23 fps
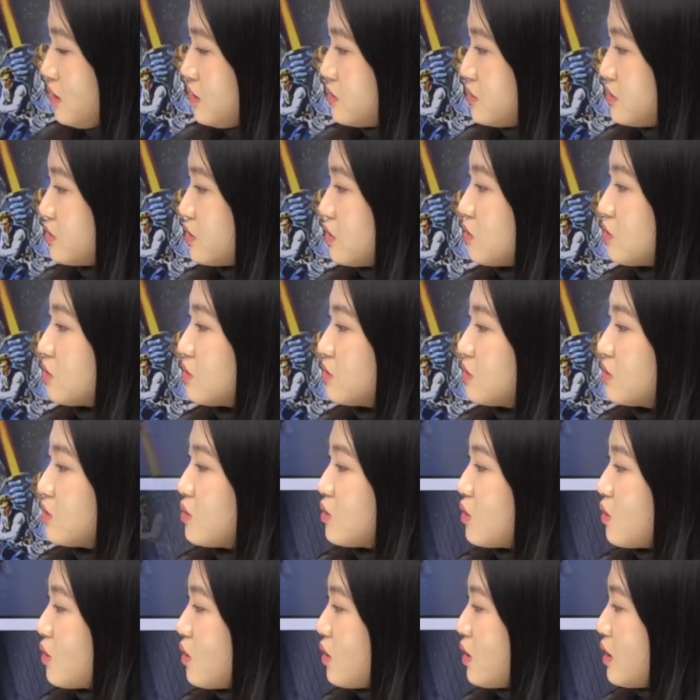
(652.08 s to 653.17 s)
So
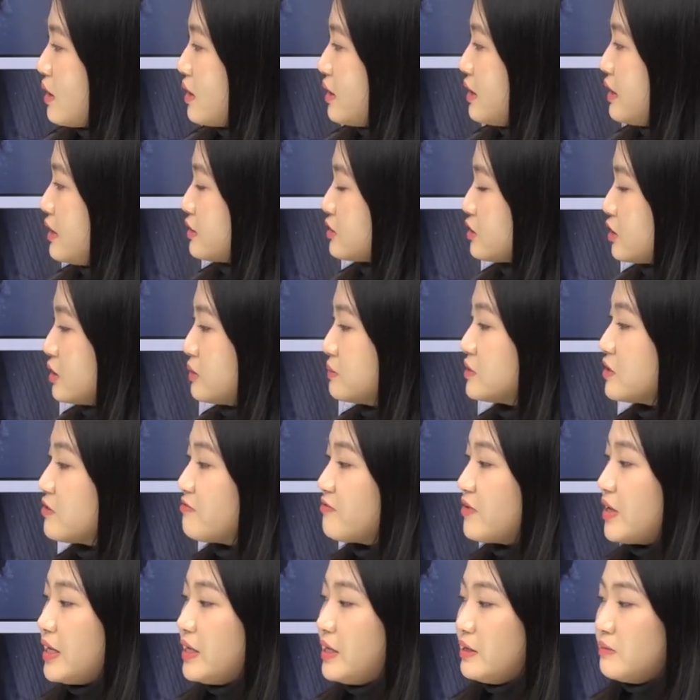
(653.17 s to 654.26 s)
in terms of
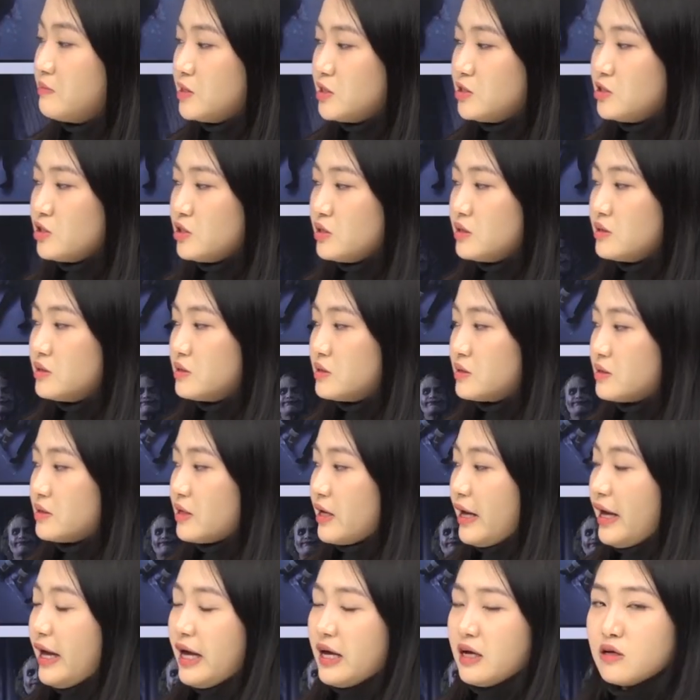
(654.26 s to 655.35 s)
images, the
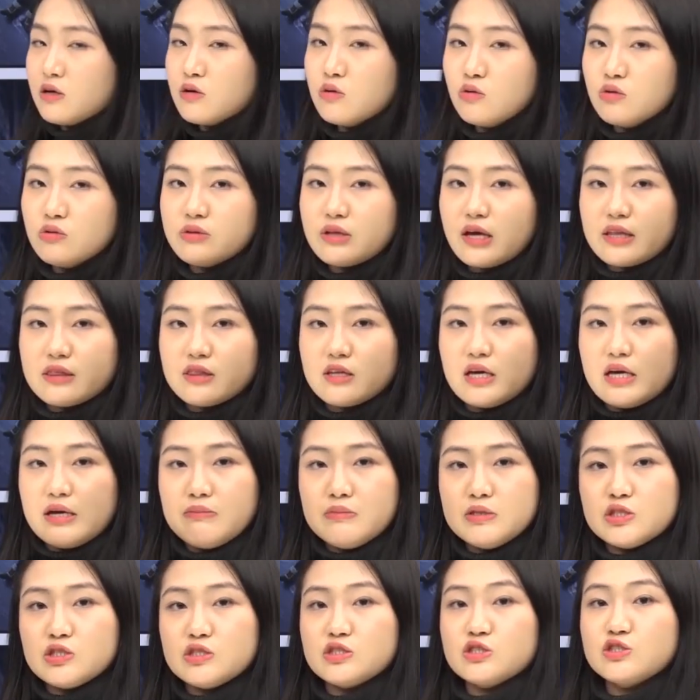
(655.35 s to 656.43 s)
angle that the
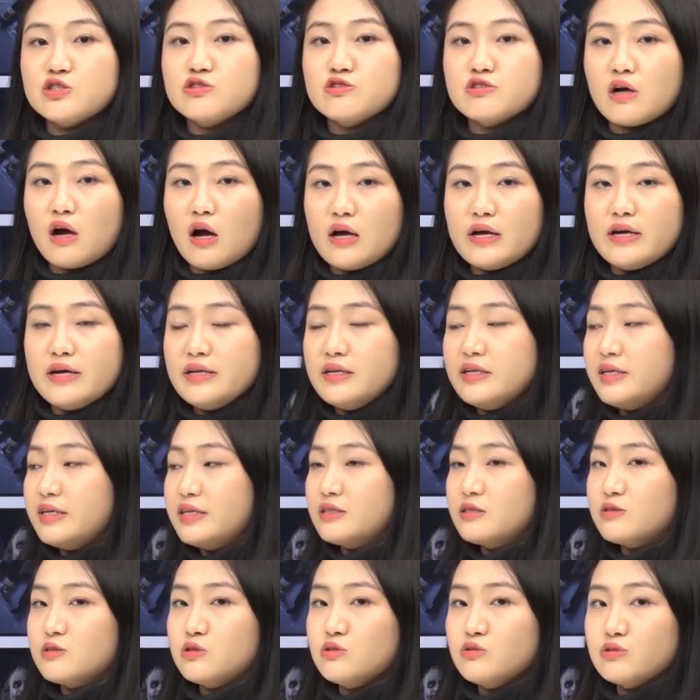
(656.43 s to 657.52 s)
image is shot in
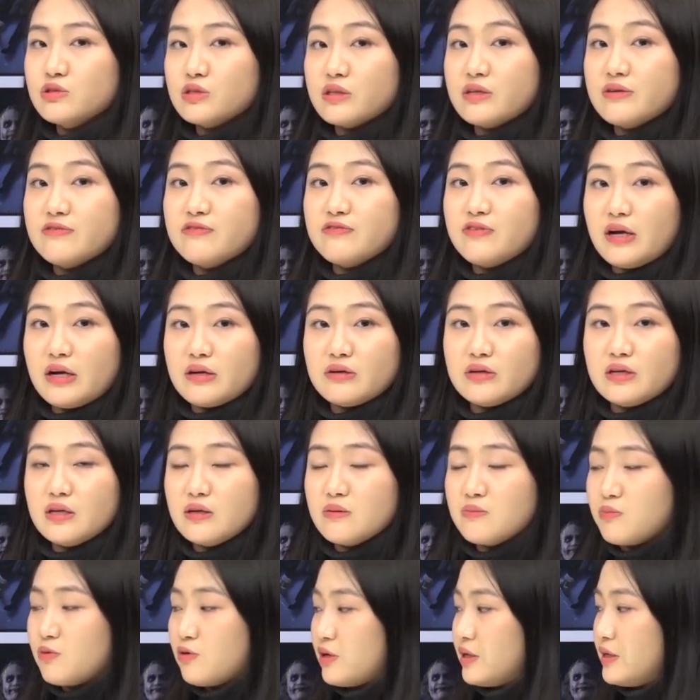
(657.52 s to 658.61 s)
is usually very
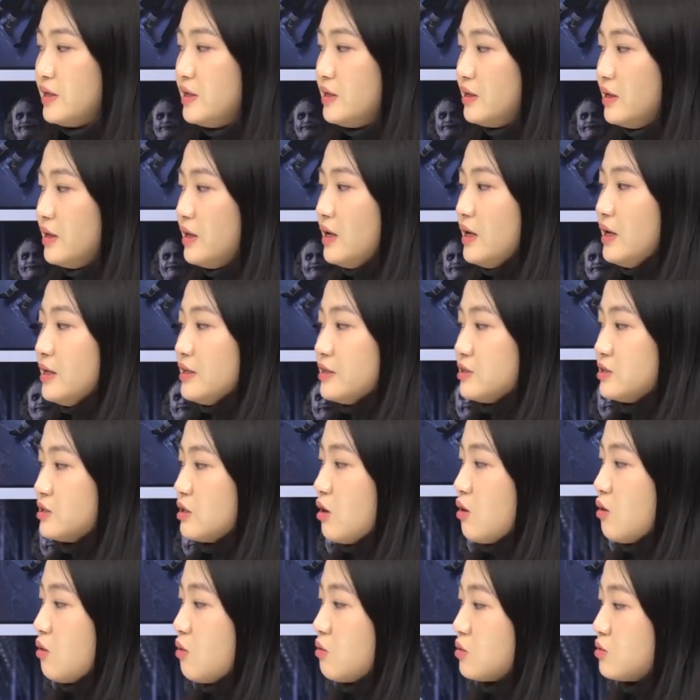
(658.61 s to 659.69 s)
important.
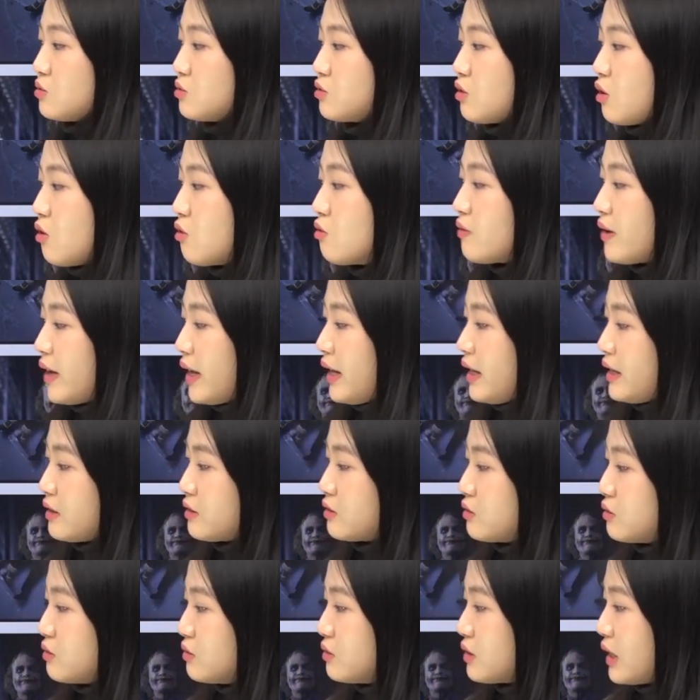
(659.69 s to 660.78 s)
So low
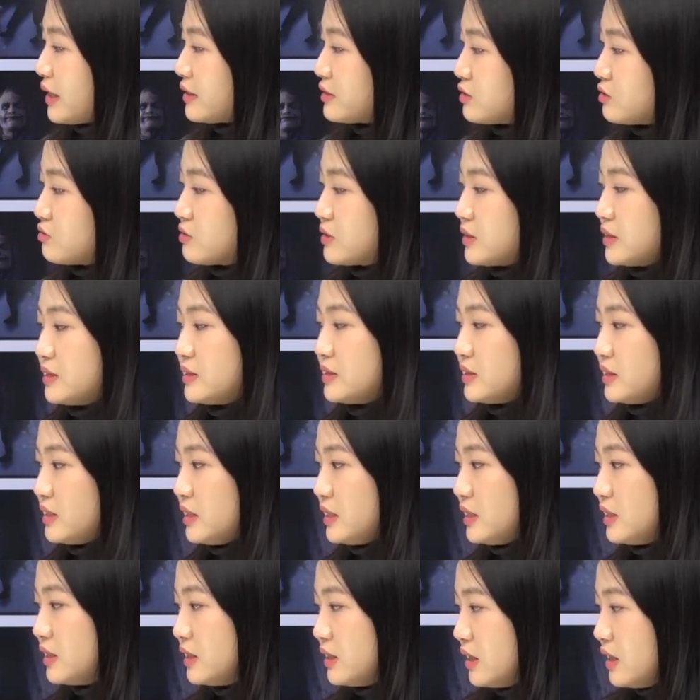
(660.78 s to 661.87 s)
angle, as you can
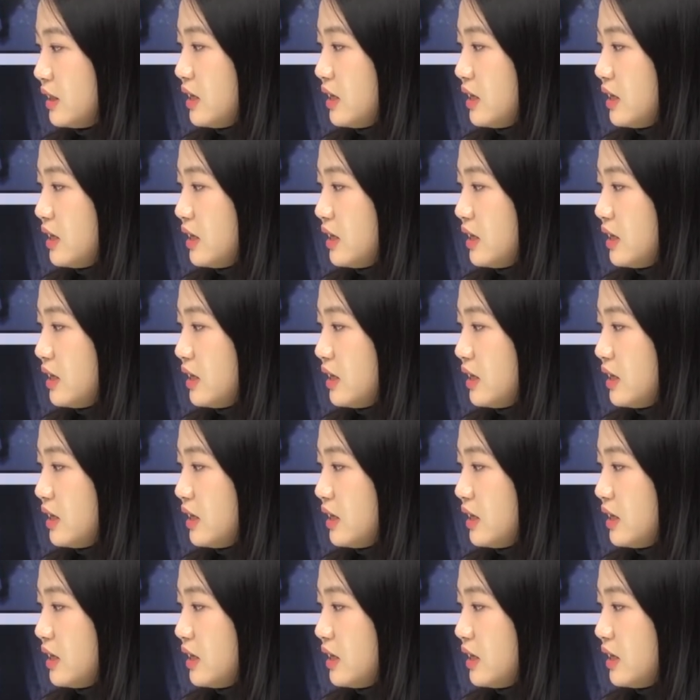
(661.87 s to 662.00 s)
see,